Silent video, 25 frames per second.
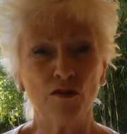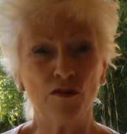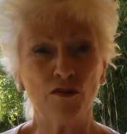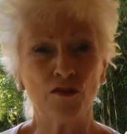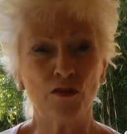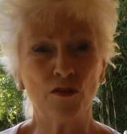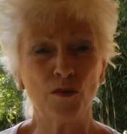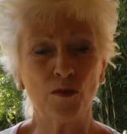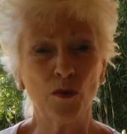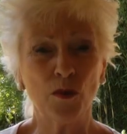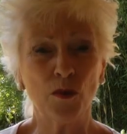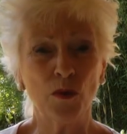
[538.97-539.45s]

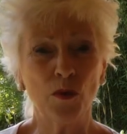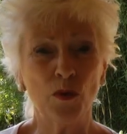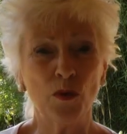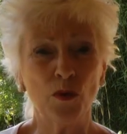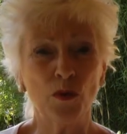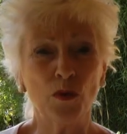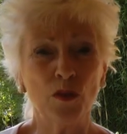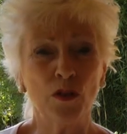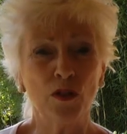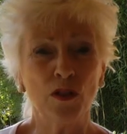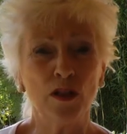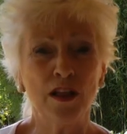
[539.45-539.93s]
from
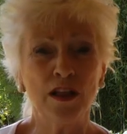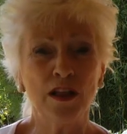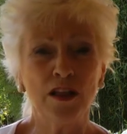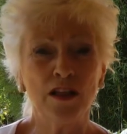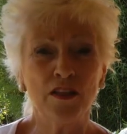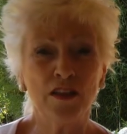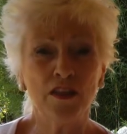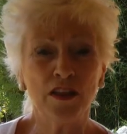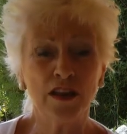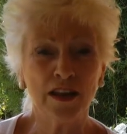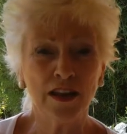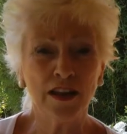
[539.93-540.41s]
all
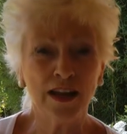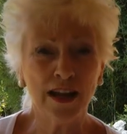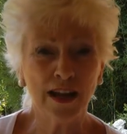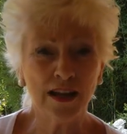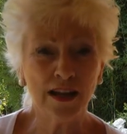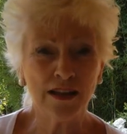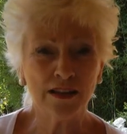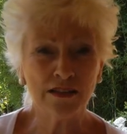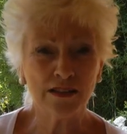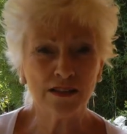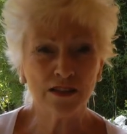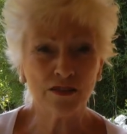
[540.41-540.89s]
the
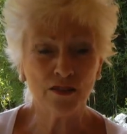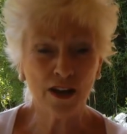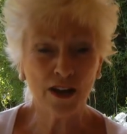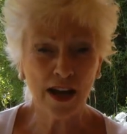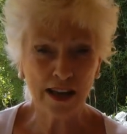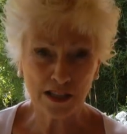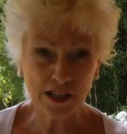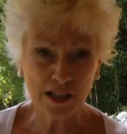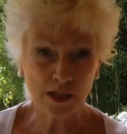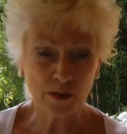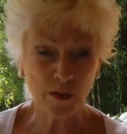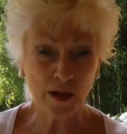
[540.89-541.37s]
negative
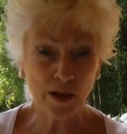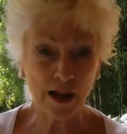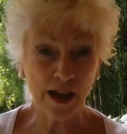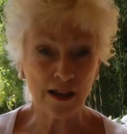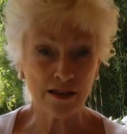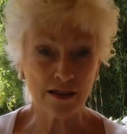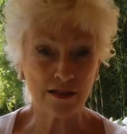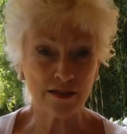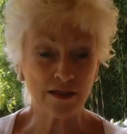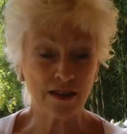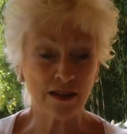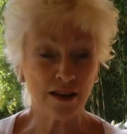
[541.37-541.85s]

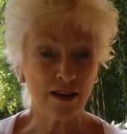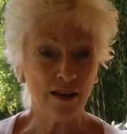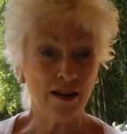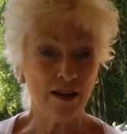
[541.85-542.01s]
aspects